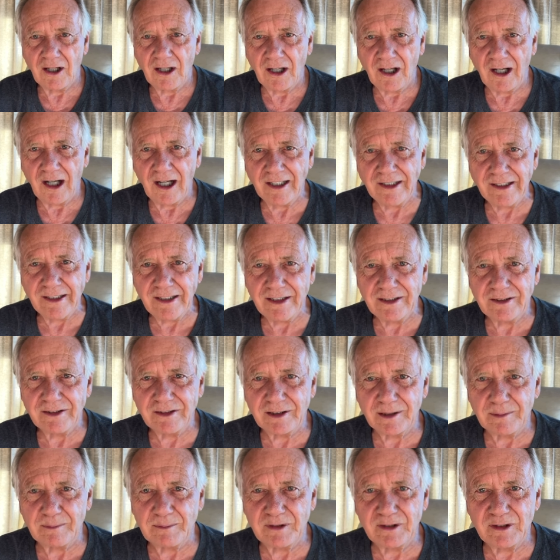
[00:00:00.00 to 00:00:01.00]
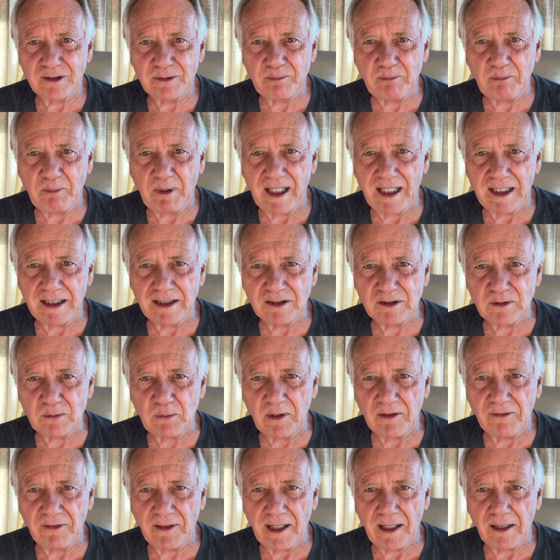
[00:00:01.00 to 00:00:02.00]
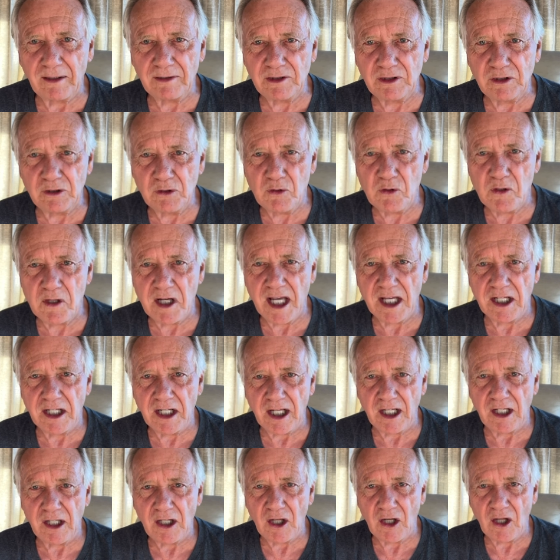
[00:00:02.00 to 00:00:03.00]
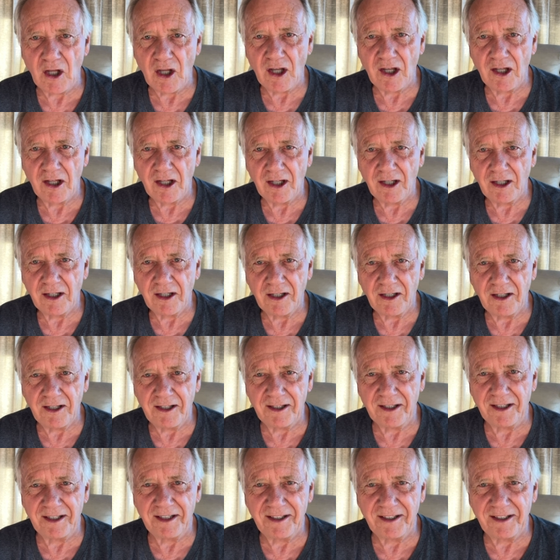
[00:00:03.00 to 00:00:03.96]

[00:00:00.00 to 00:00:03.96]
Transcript: "I need some space without you in it."